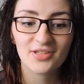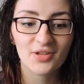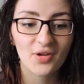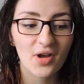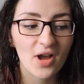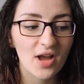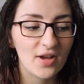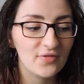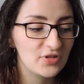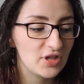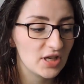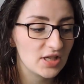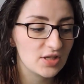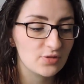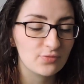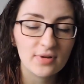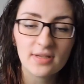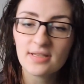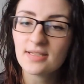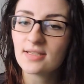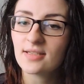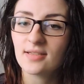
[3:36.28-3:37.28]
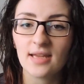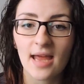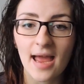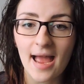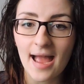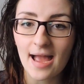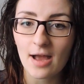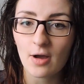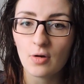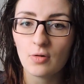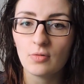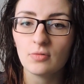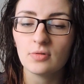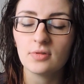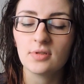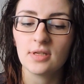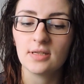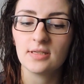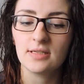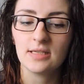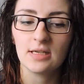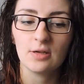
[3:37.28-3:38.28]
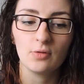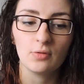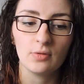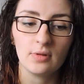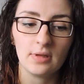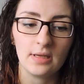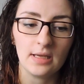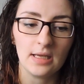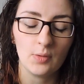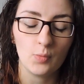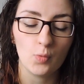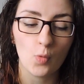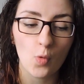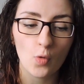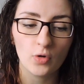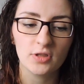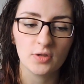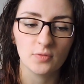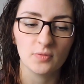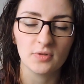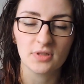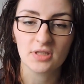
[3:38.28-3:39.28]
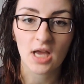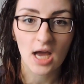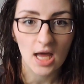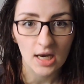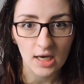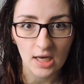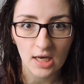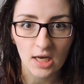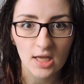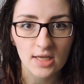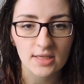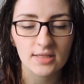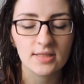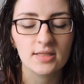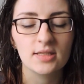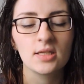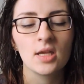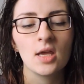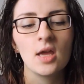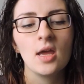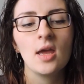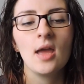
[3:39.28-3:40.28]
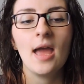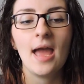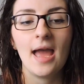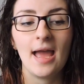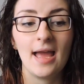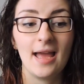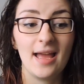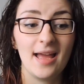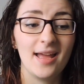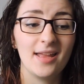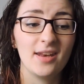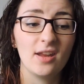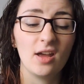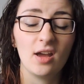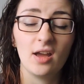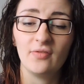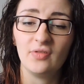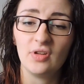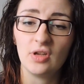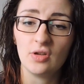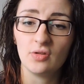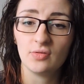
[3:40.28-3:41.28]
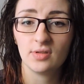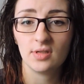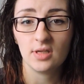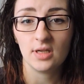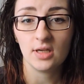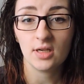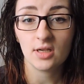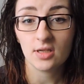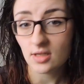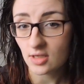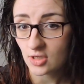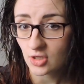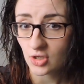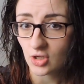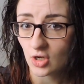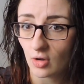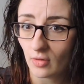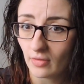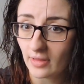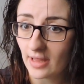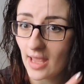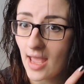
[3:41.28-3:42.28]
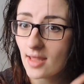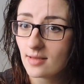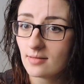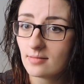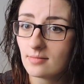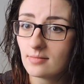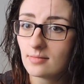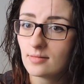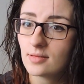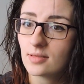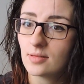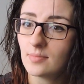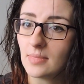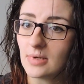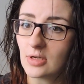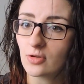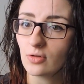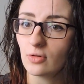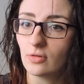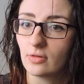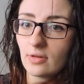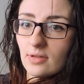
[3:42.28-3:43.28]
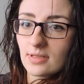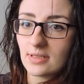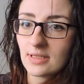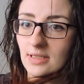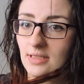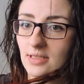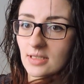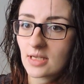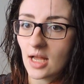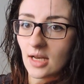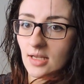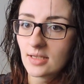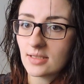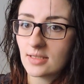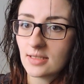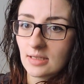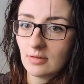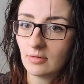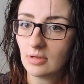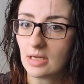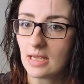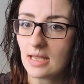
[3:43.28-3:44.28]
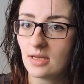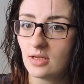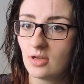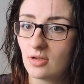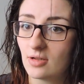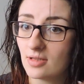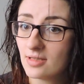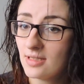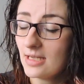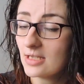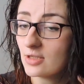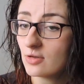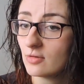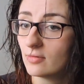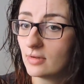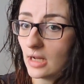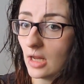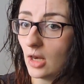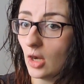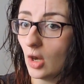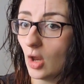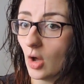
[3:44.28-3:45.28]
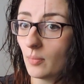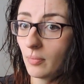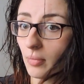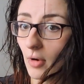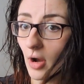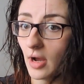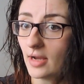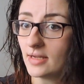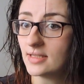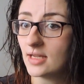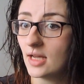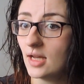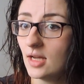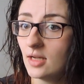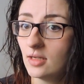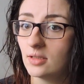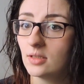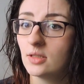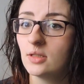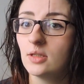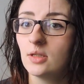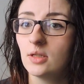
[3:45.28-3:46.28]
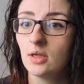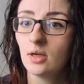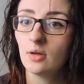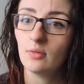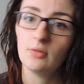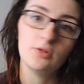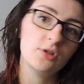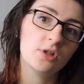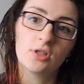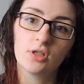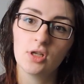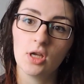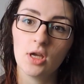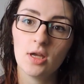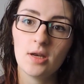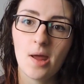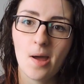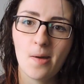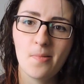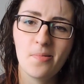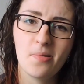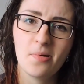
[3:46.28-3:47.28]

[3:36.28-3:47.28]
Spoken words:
so I've just rinsed it out until the water was colourless. And I've used the conditioner on the ends to make sure the colour's sealed in. You can see it's already a lot brighter, which is good.